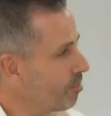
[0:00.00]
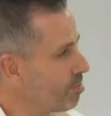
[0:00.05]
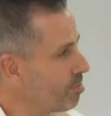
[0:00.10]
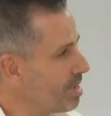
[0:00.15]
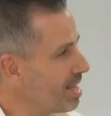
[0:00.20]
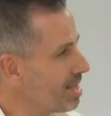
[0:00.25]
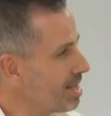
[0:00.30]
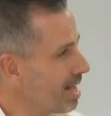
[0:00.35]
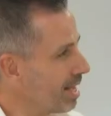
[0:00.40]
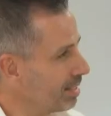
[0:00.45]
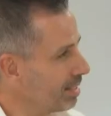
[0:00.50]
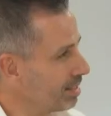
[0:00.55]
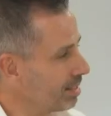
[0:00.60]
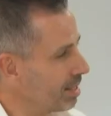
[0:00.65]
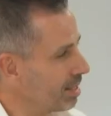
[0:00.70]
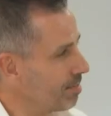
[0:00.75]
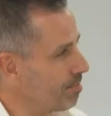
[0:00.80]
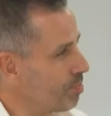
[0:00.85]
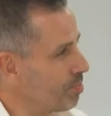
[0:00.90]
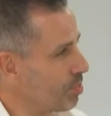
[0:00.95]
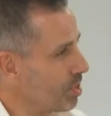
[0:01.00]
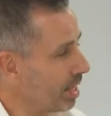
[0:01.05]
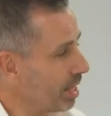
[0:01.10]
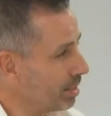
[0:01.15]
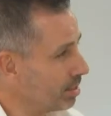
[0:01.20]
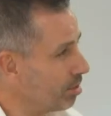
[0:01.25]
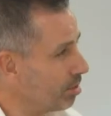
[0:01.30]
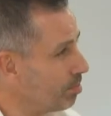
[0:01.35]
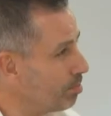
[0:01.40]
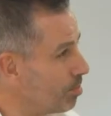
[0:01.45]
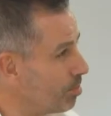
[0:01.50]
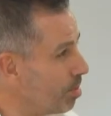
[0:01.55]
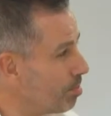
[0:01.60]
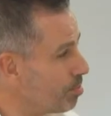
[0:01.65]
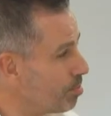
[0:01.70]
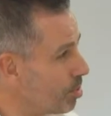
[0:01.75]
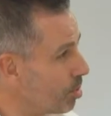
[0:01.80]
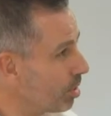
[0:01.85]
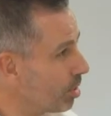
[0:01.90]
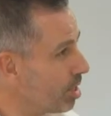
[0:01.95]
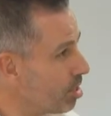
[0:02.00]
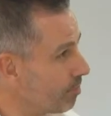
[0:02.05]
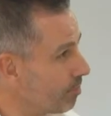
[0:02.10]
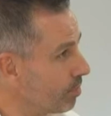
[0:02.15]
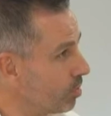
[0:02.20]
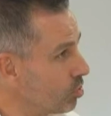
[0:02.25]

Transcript: me, that's the beauty of it.